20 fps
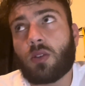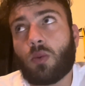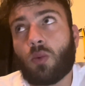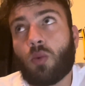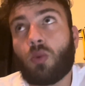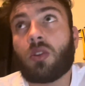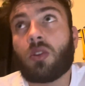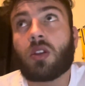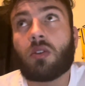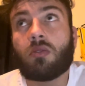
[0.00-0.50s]

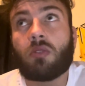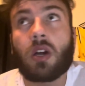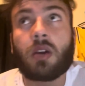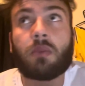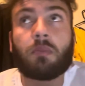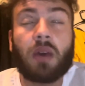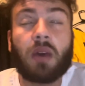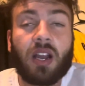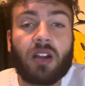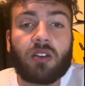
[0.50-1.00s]
with the right
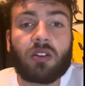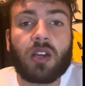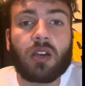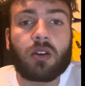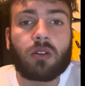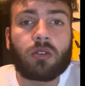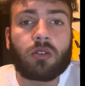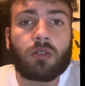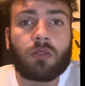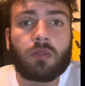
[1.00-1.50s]

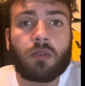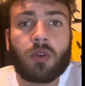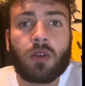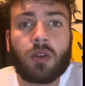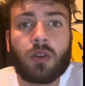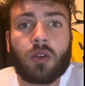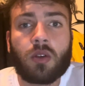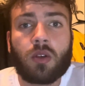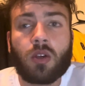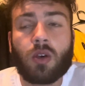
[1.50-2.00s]
background,
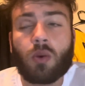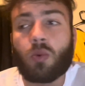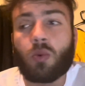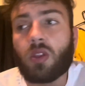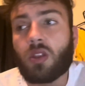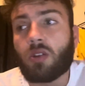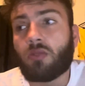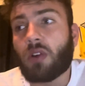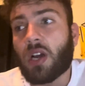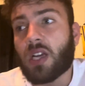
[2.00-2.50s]
with
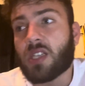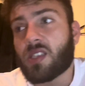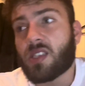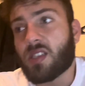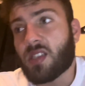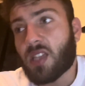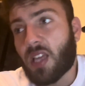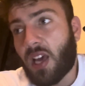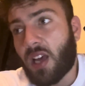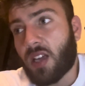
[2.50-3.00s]
the right
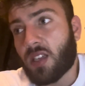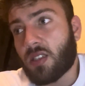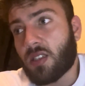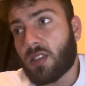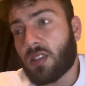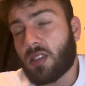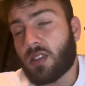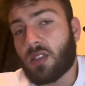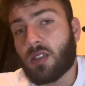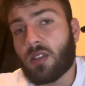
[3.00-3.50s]

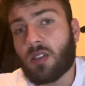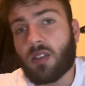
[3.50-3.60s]
stats,